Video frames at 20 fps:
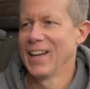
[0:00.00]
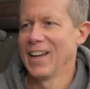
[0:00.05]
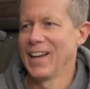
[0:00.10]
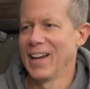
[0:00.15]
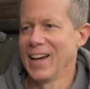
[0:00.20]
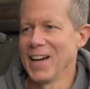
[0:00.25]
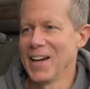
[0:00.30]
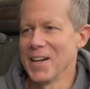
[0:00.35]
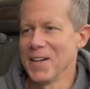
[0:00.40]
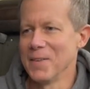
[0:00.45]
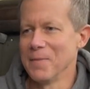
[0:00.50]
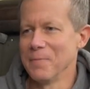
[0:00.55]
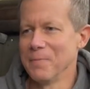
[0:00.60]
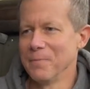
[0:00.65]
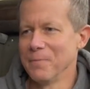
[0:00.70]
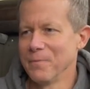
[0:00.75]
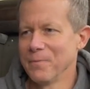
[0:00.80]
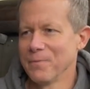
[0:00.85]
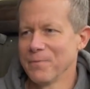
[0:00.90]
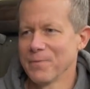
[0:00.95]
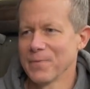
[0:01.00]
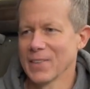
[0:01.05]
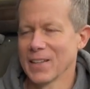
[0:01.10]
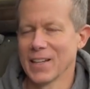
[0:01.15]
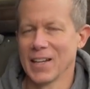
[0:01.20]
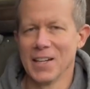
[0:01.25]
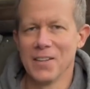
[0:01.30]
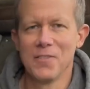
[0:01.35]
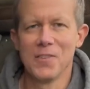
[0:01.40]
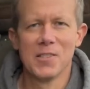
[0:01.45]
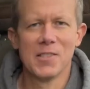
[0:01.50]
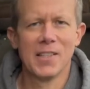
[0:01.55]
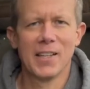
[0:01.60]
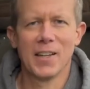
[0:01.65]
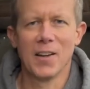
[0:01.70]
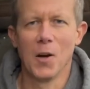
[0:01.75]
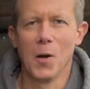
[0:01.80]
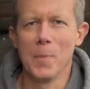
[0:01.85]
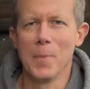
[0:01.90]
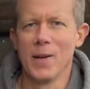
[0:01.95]
Kind of feels like
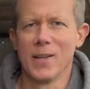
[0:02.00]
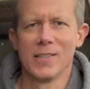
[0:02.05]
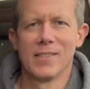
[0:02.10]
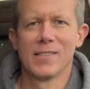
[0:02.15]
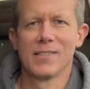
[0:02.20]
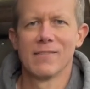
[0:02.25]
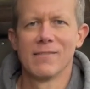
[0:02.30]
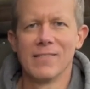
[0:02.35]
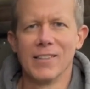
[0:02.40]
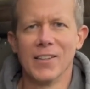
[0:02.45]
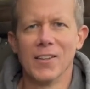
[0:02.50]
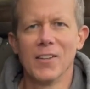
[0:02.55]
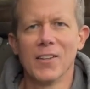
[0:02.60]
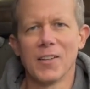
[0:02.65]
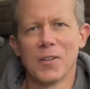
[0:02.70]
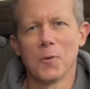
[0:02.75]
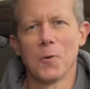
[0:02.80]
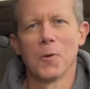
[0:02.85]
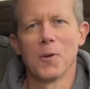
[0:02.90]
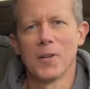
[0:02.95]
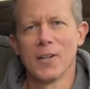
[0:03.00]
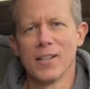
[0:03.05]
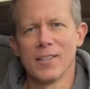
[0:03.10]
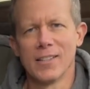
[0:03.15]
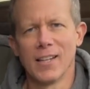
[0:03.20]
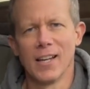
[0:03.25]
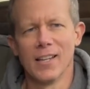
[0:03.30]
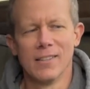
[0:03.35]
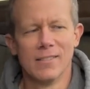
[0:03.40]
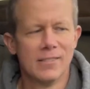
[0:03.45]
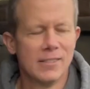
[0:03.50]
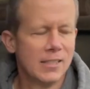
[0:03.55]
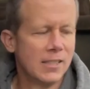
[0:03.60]
our bus, like we're working on it together.